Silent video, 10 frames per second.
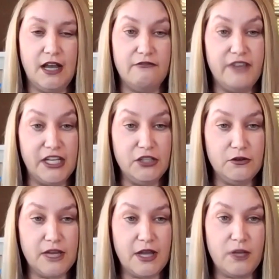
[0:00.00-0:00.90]

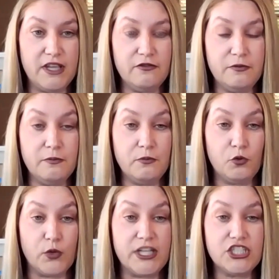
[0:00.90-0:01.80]
venue that we've
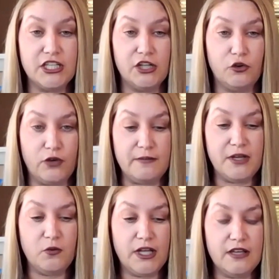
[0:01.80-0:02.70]
reached an
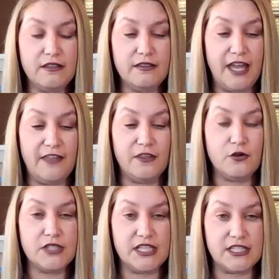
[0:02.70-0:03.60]
agreement with, and
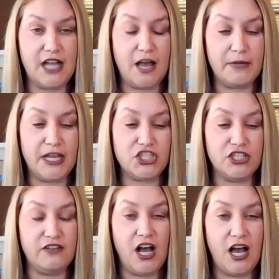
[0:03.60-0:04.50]
it's a
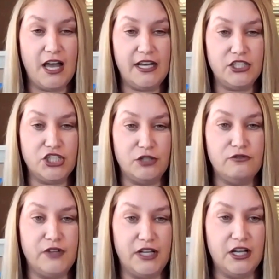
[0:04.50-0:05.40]
combination of HOT and
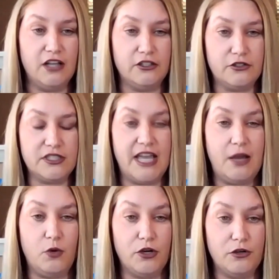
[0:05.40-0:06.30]
general fund dollars
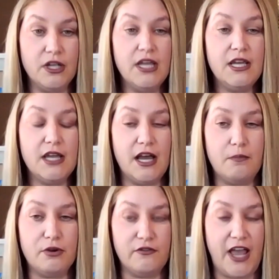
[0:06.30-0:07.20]
that we're
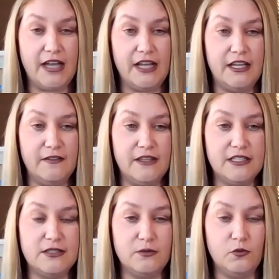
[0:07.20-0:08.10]
providing in
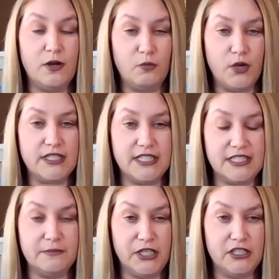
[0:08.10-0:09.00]
this
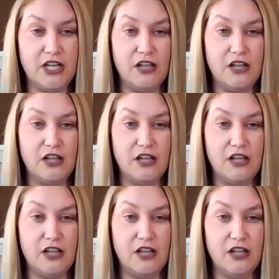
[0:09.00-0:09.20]
$1.6 million